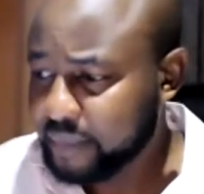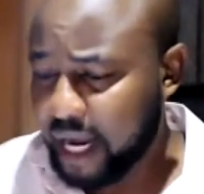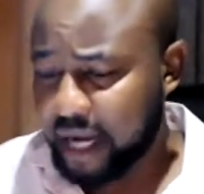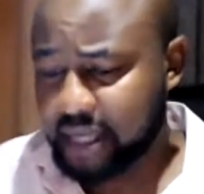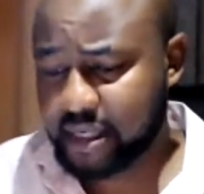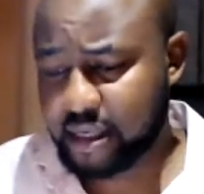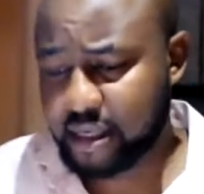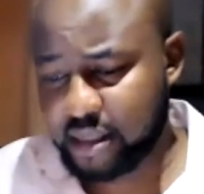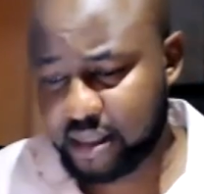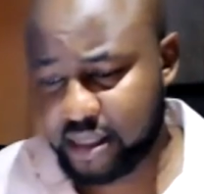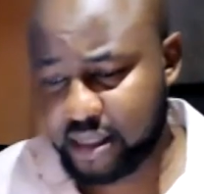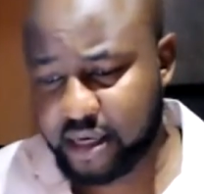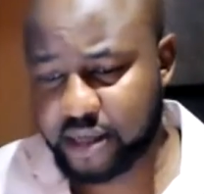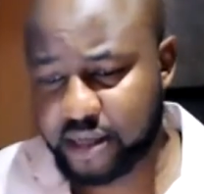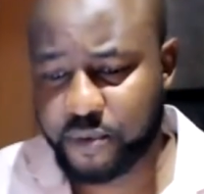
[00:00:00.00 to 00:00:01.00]
I said the
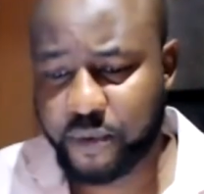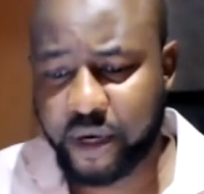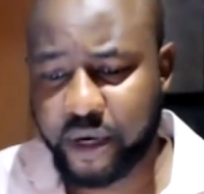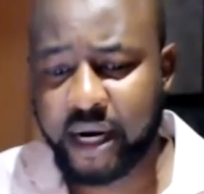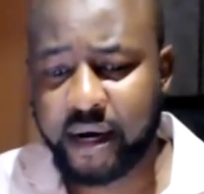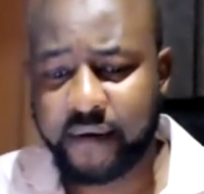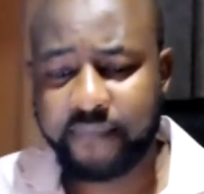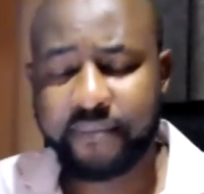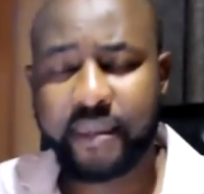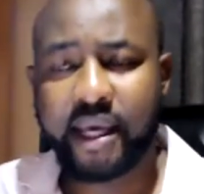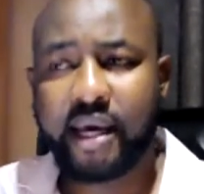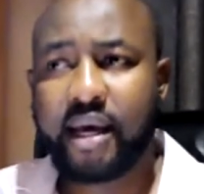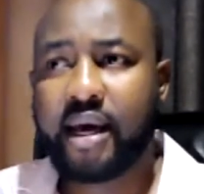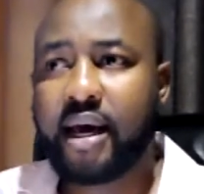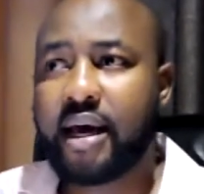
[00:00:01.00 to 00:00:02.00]
sinner's prayer,
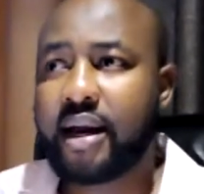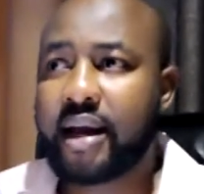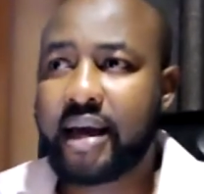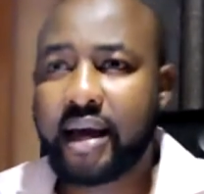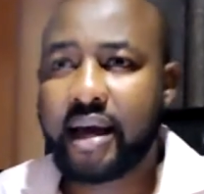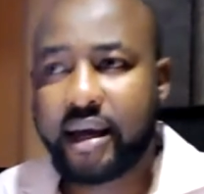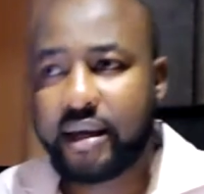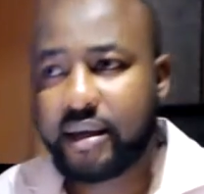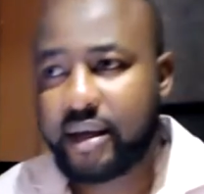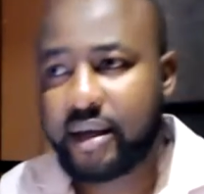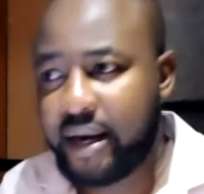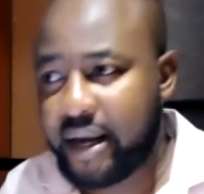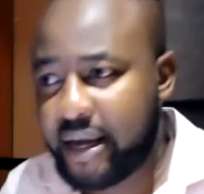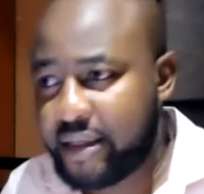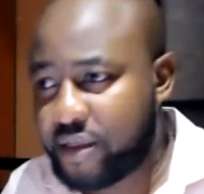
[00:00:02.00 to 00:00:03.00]
and
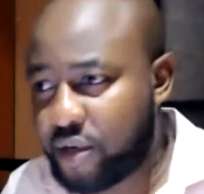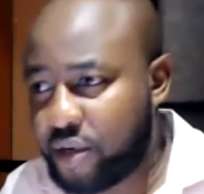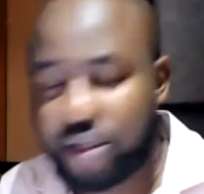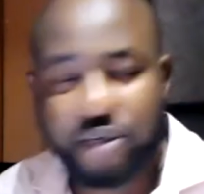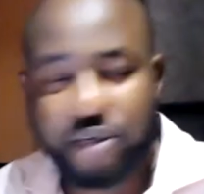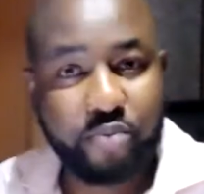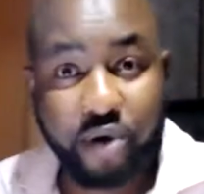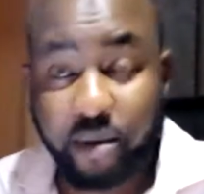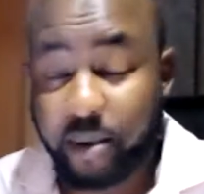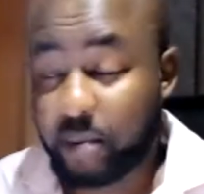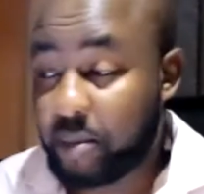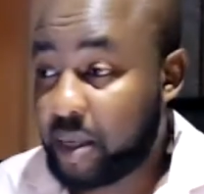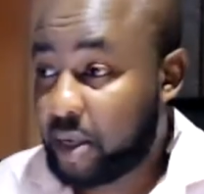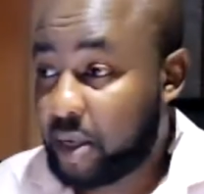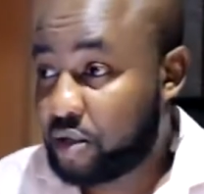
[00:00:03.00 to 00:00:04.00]
I thought,
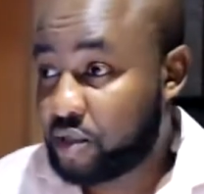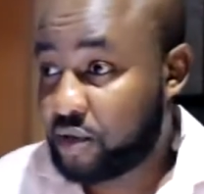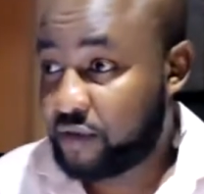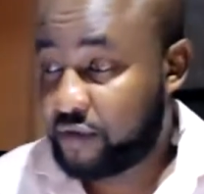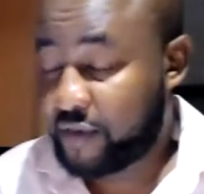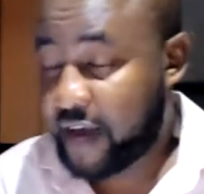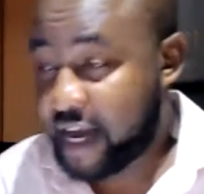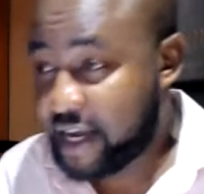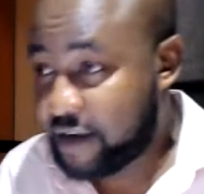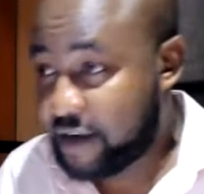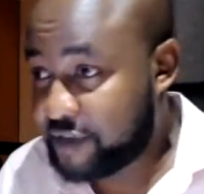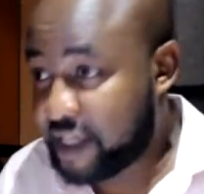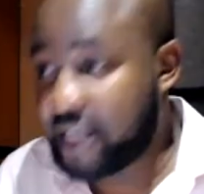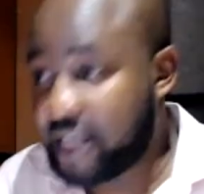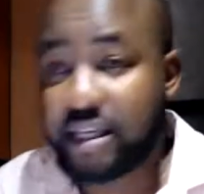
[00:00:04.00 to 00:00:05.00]
probably because of I have
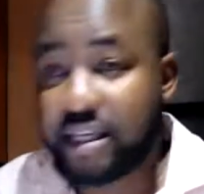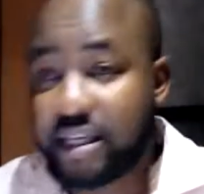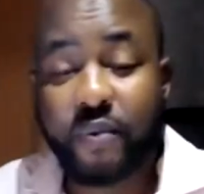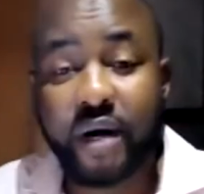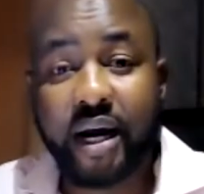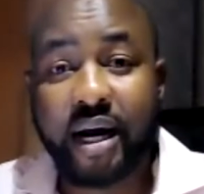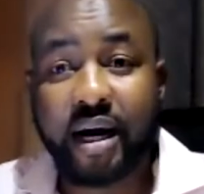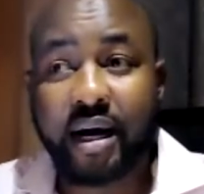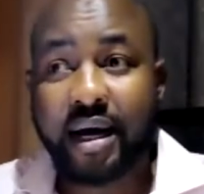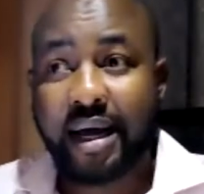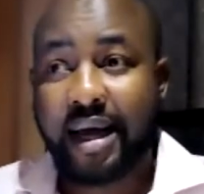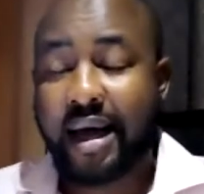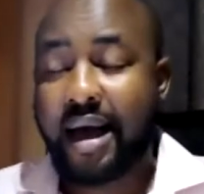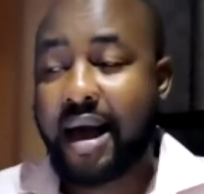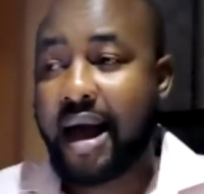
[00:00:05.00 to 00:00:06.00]
said this prayer,
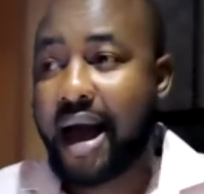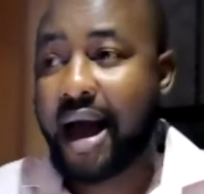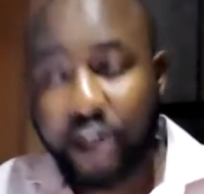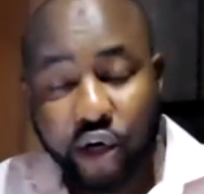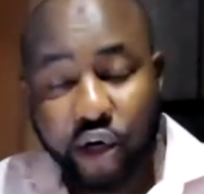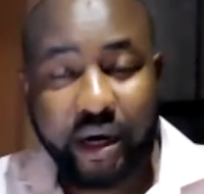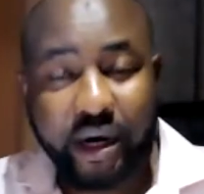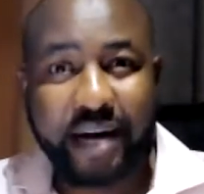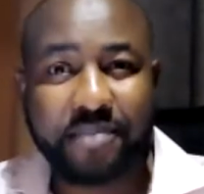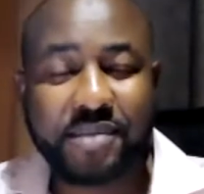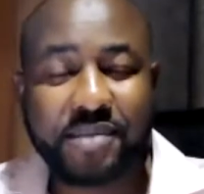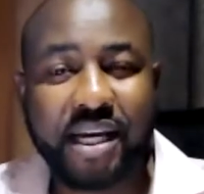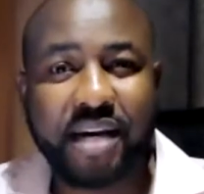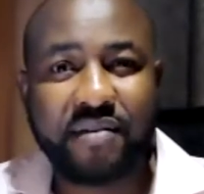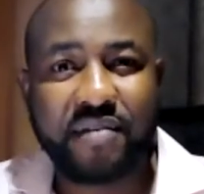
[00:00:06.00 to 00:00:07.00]
I know I am
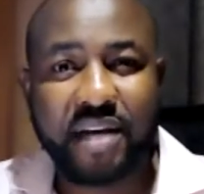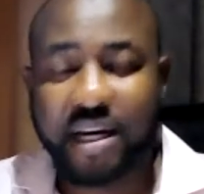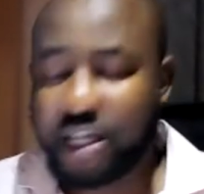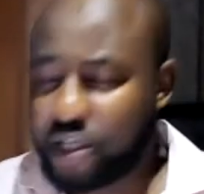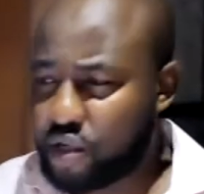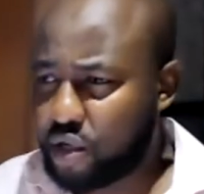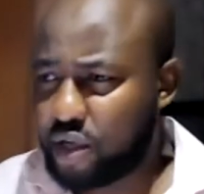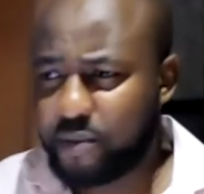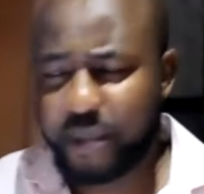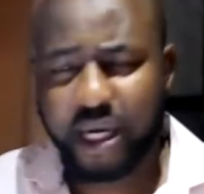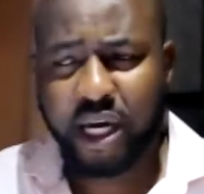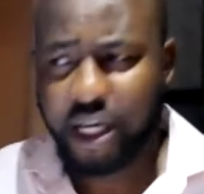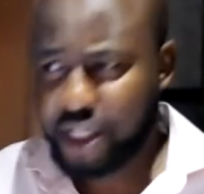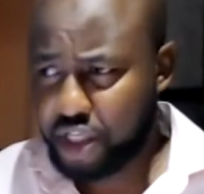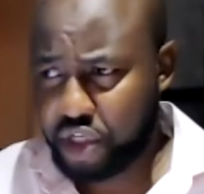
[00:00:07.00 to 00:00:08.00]
saved. And he told me,
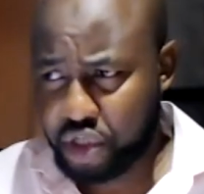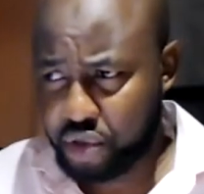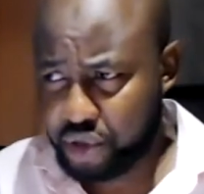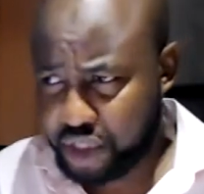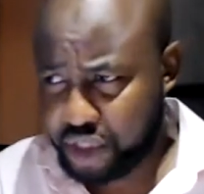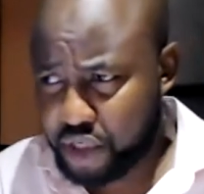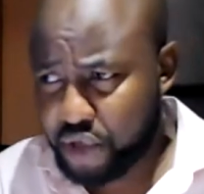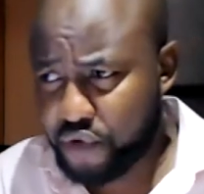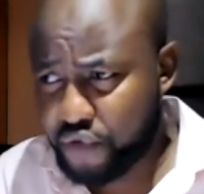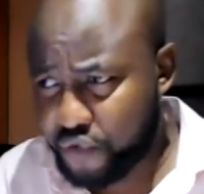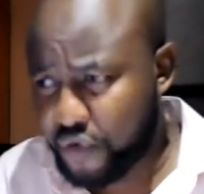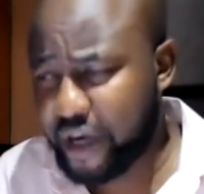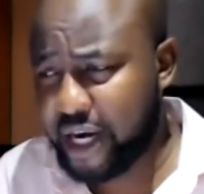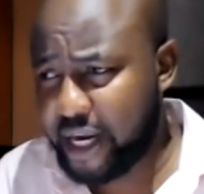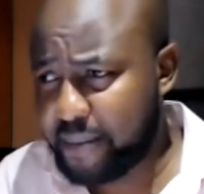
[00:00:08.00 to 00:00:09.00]
did you
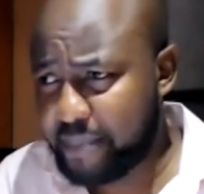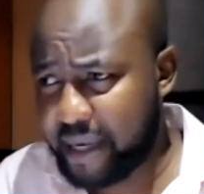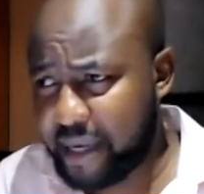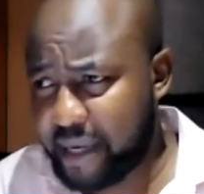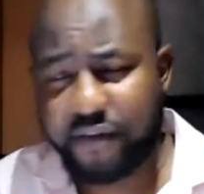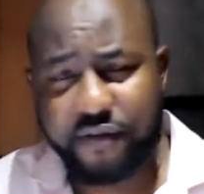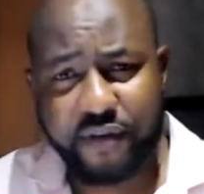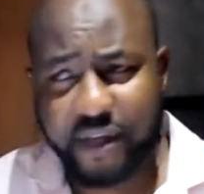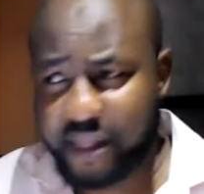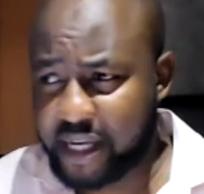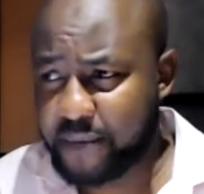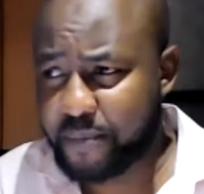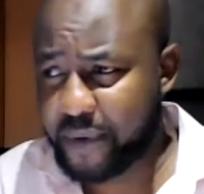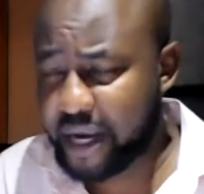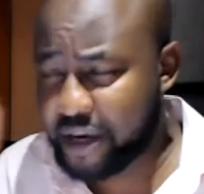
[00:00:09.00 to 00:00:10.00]
really believe in
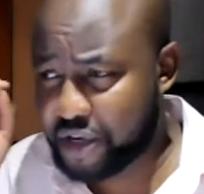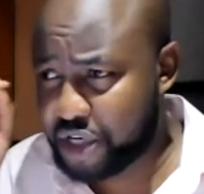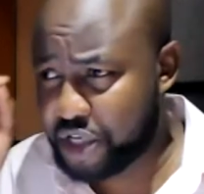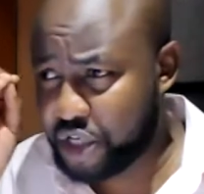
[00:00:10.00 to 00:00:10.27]
that prayer?